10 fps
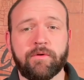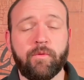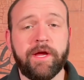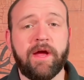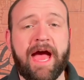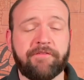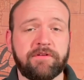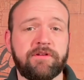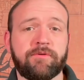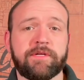we have
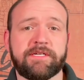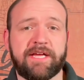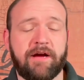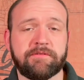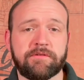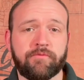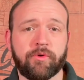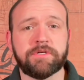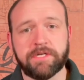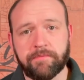to deal with as houses of
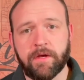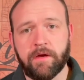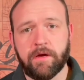worship.